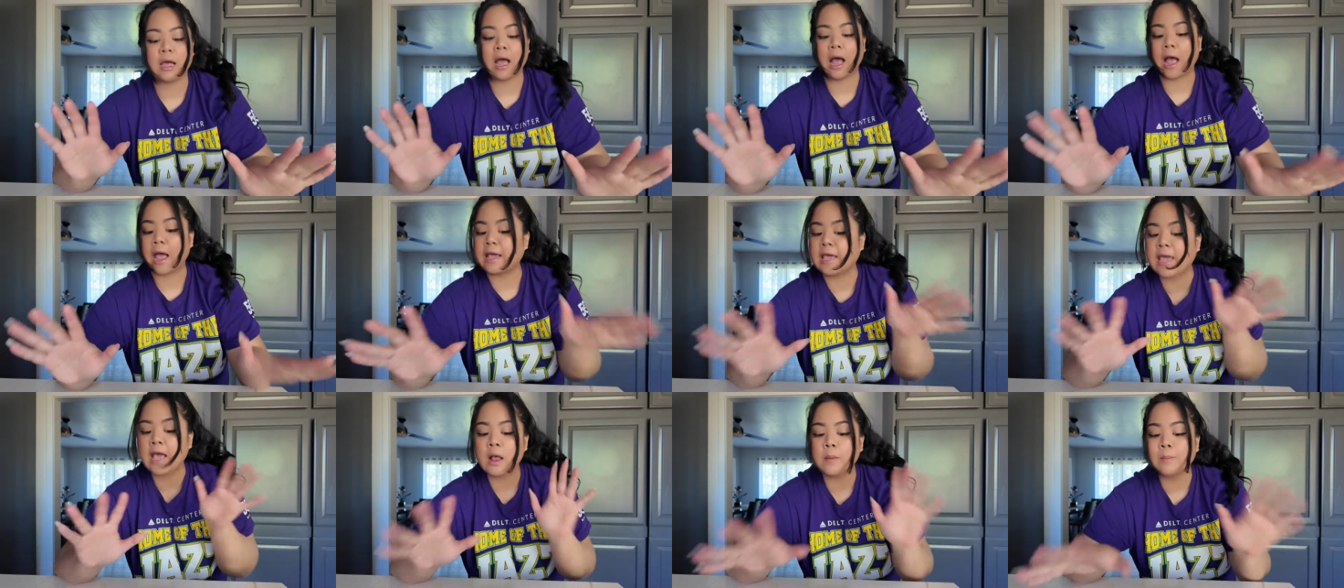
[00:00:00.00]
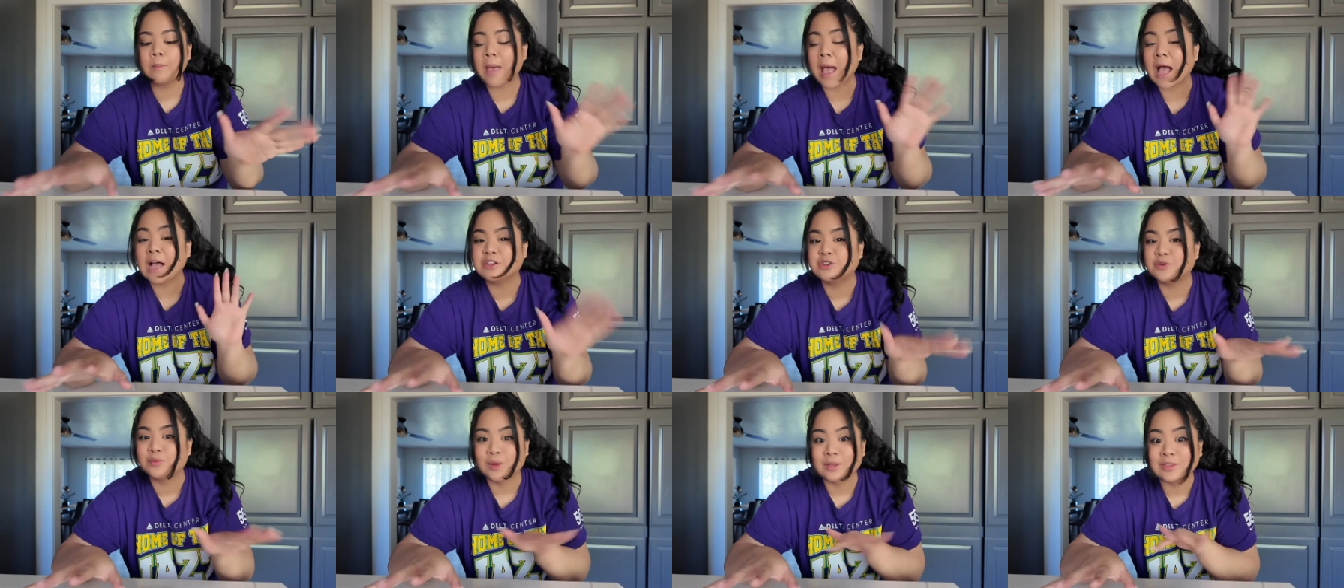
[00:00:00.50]
I can't
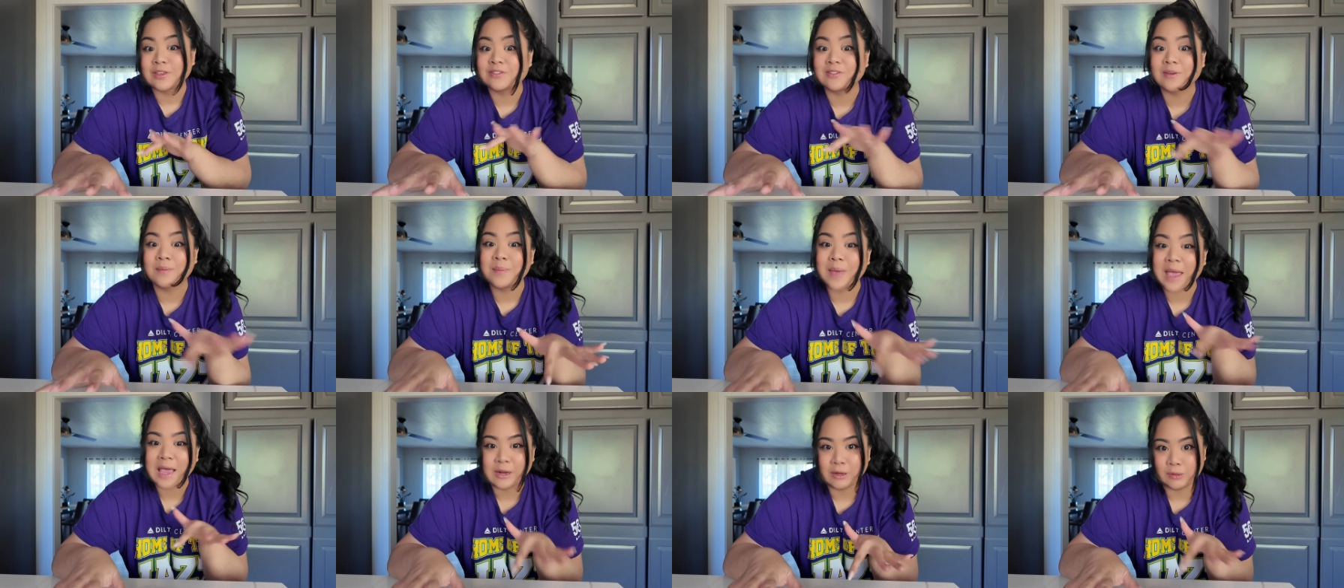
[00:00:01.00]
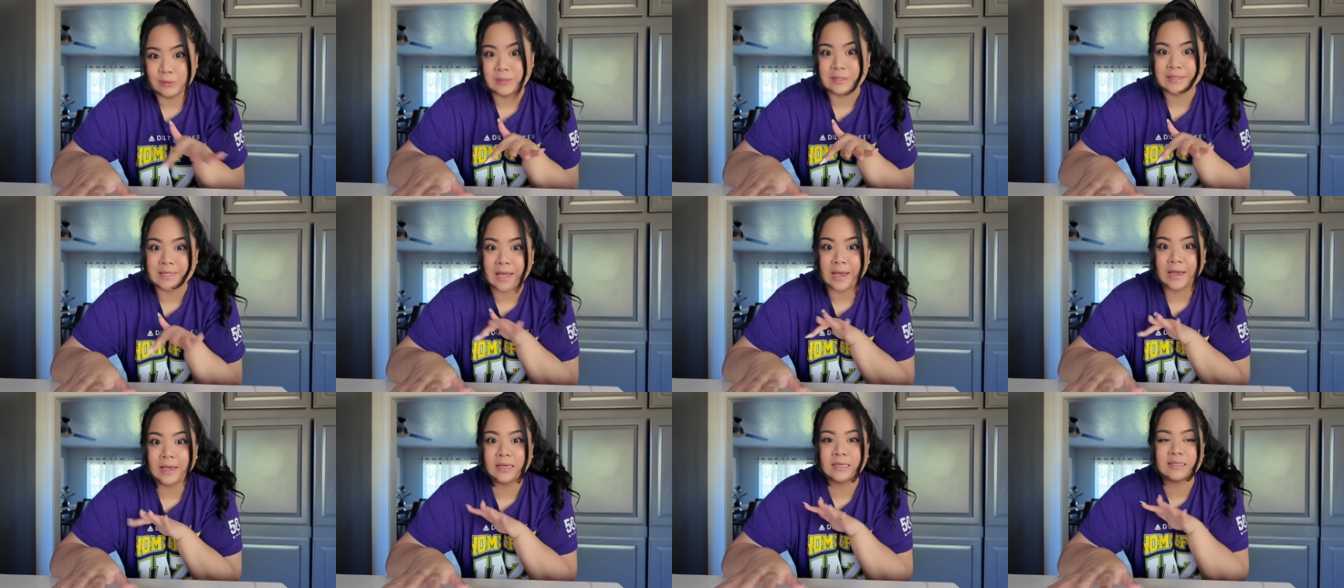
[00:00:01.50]
imagine what the tomato
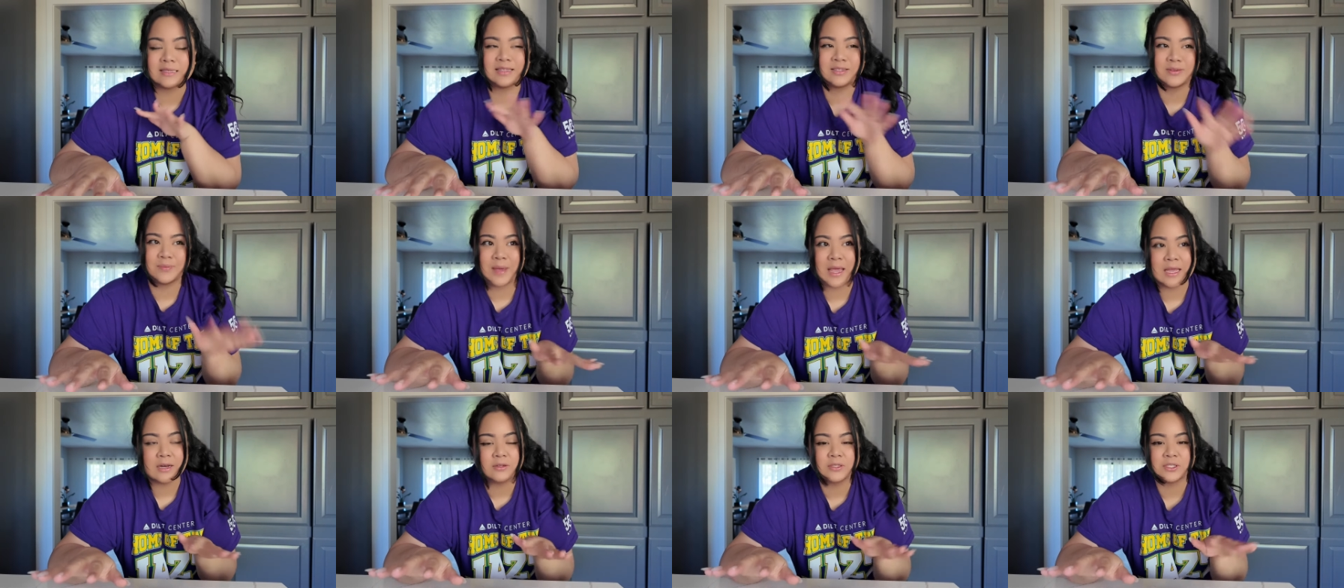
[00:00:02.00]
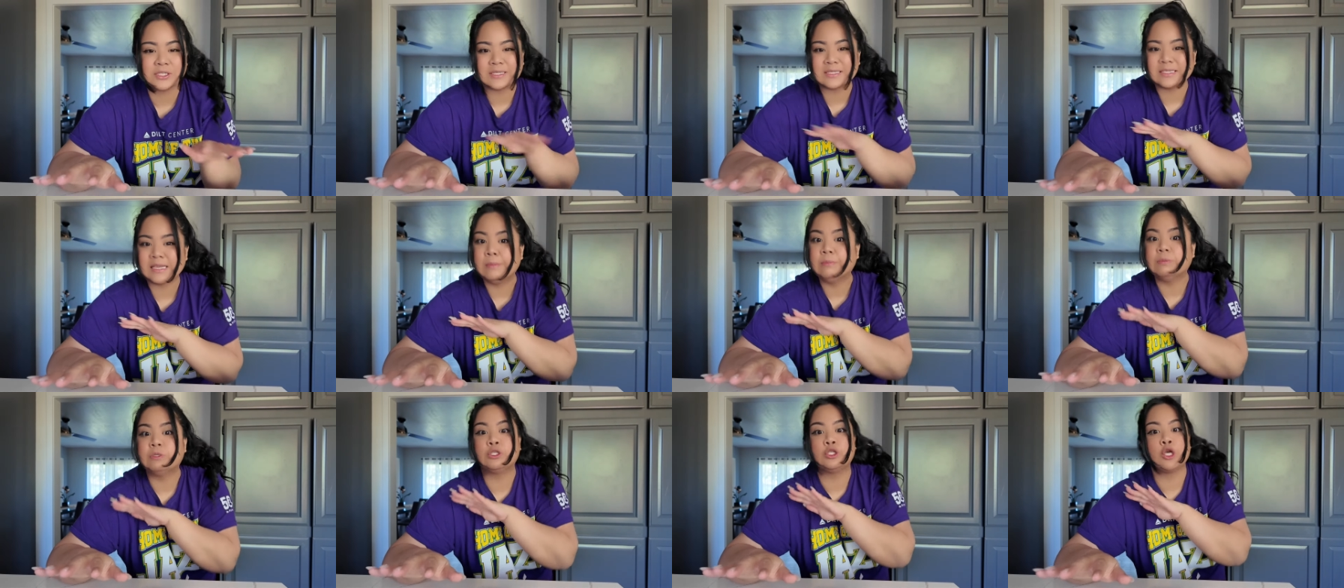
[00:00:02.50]
is like, because the tomatoes just
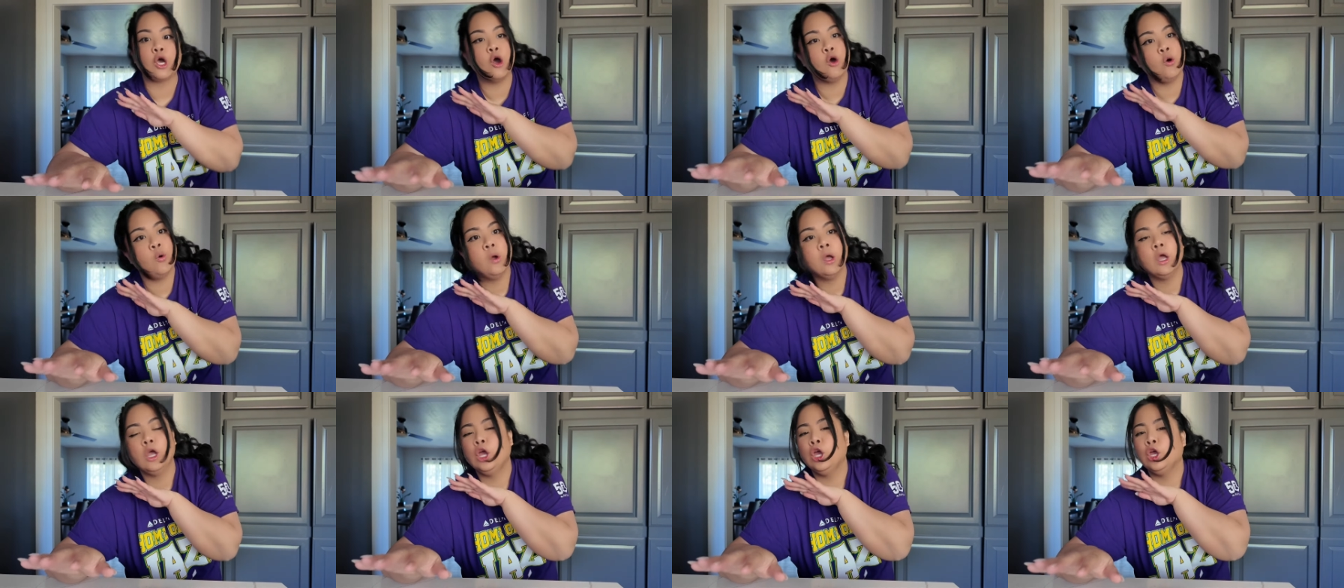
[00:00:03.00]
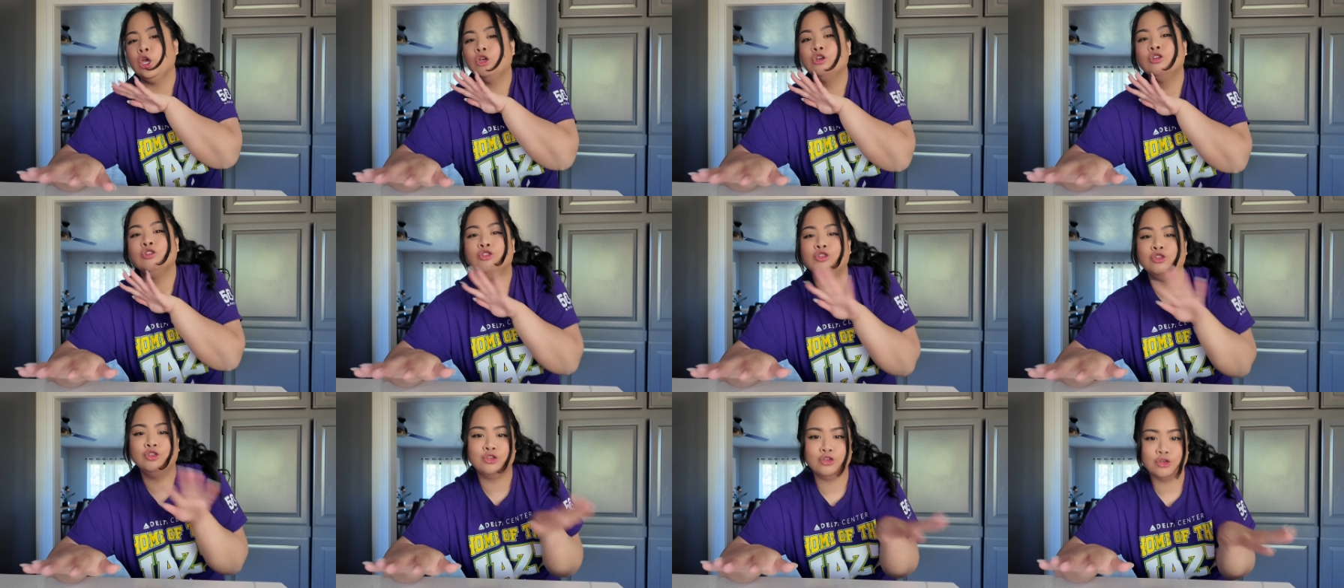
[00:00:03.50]
seem so
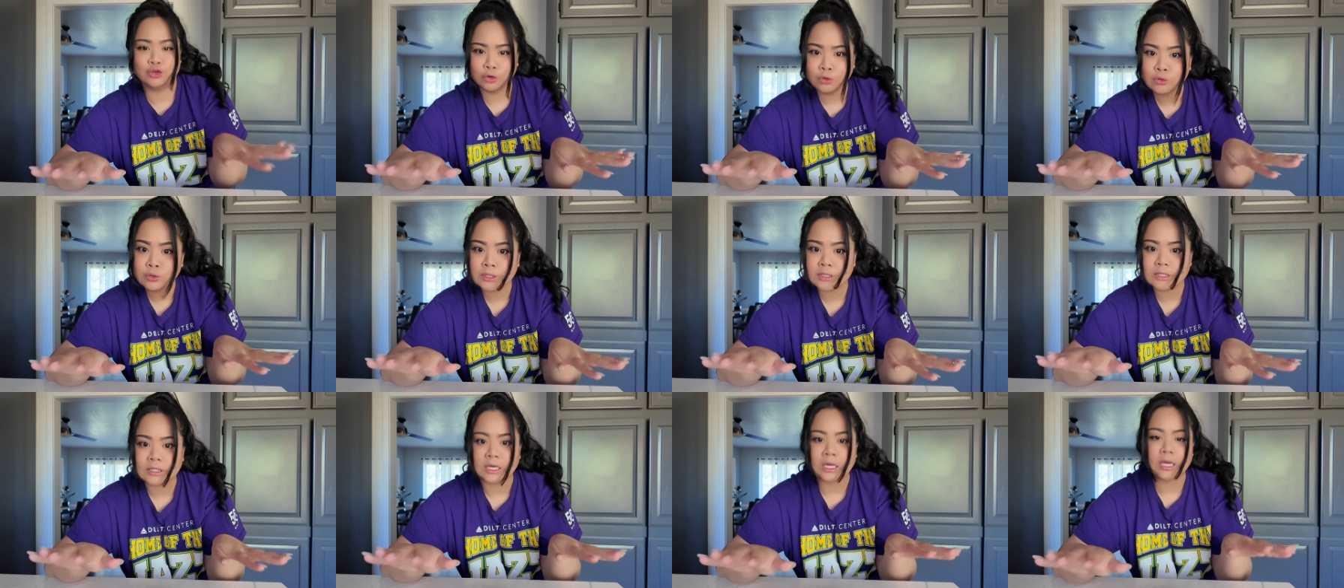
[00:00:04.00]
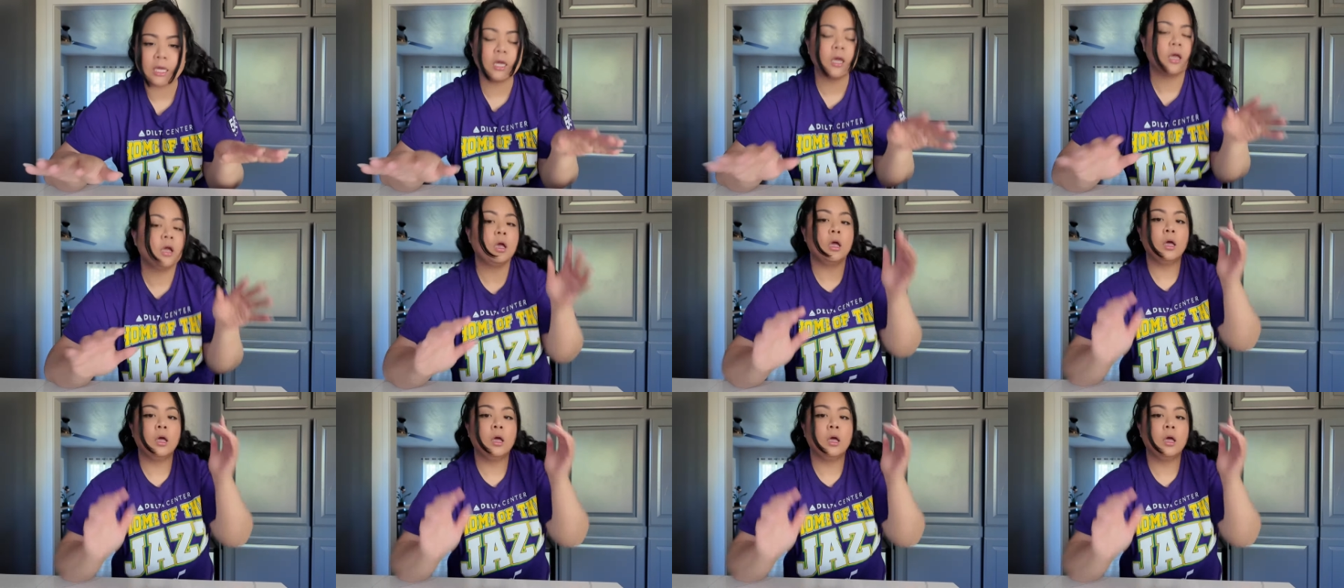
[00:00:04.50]
juicy.